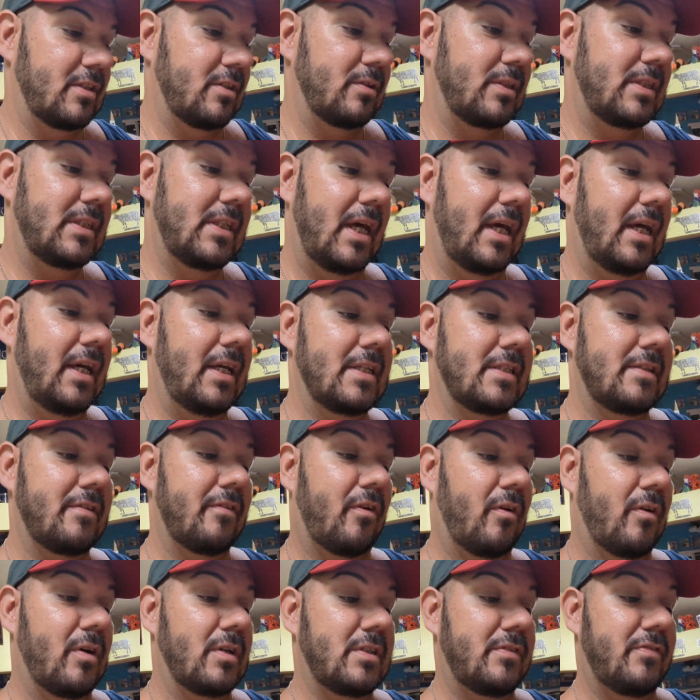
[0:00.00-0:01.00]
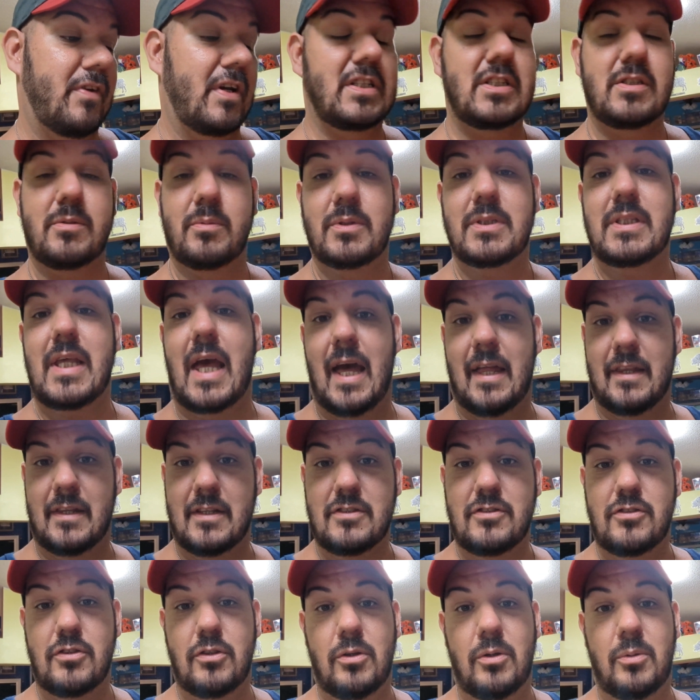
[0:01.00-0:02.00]
So today is of course vegetables and
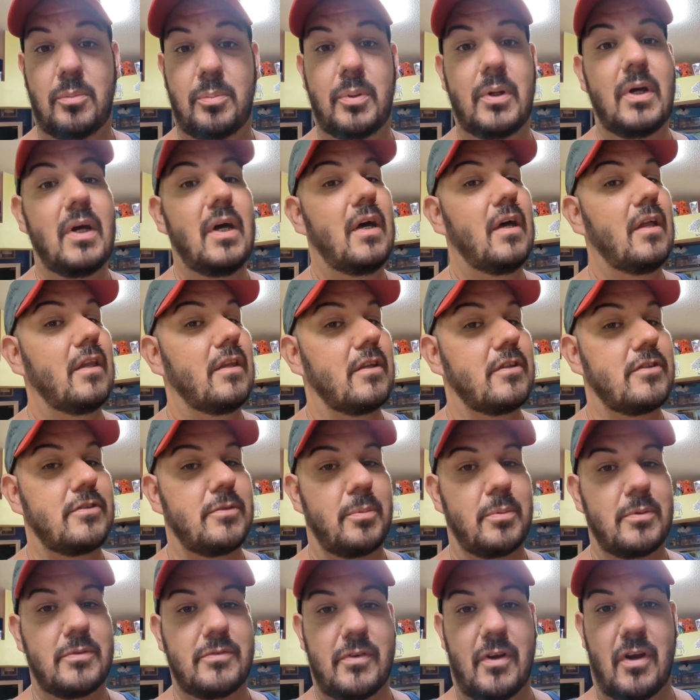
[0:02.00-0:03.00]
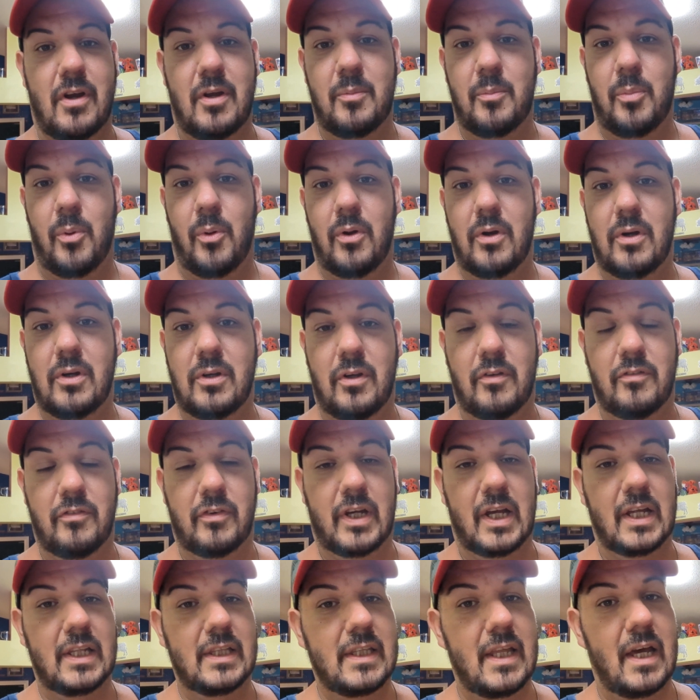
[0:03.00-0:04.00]
the soup. The soup is very important. Don't
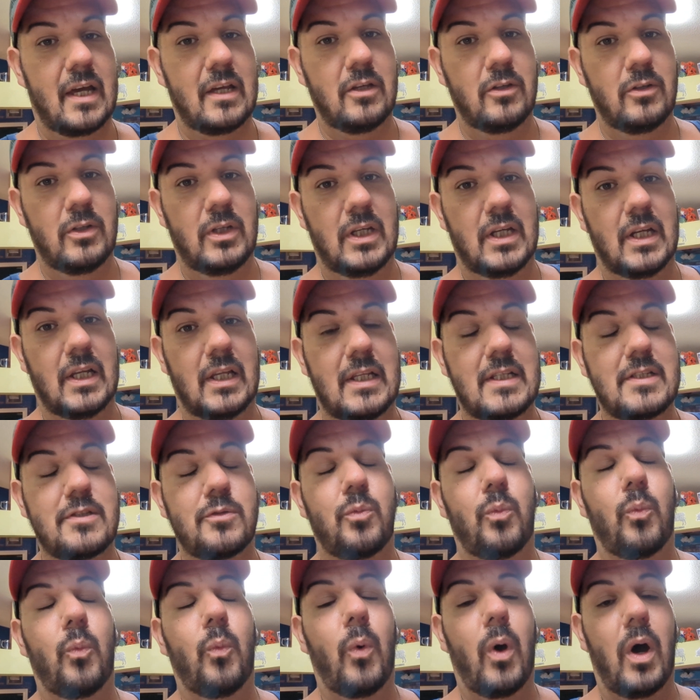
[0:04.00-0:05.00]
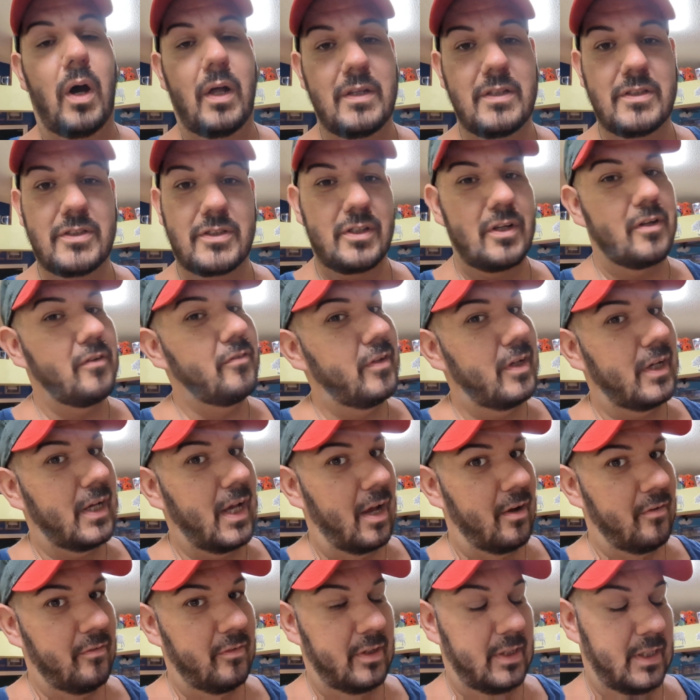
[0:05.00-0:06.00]
forget that you need at least one
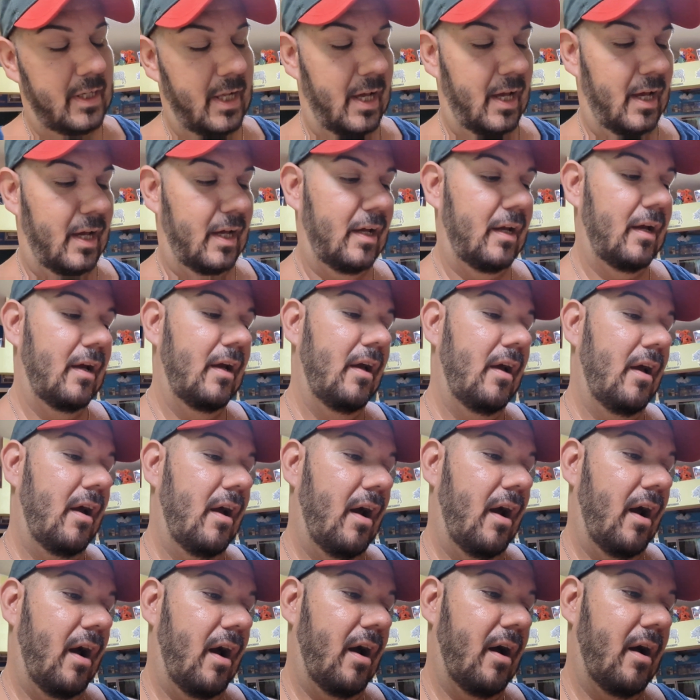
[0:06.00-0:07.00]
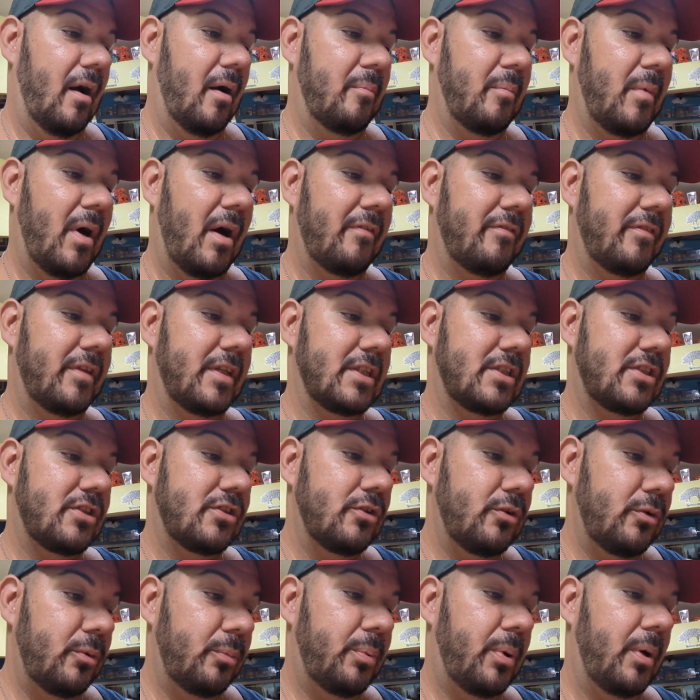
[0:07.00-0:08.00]
serving every day of the
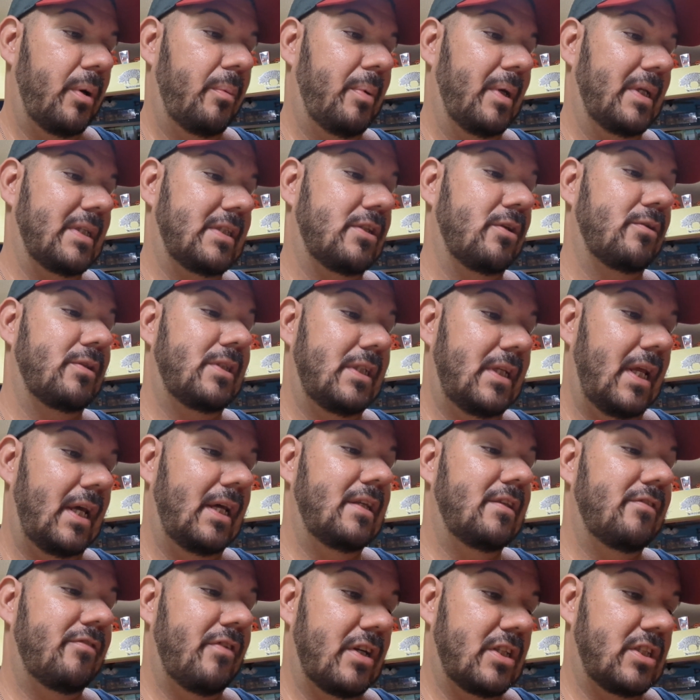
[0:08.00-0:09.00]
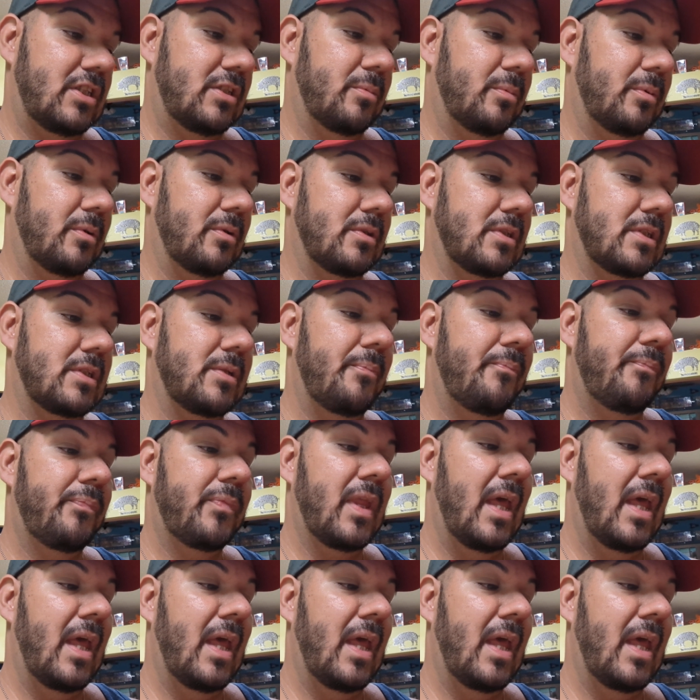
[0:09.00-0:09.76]
soup. But so today is vegetables.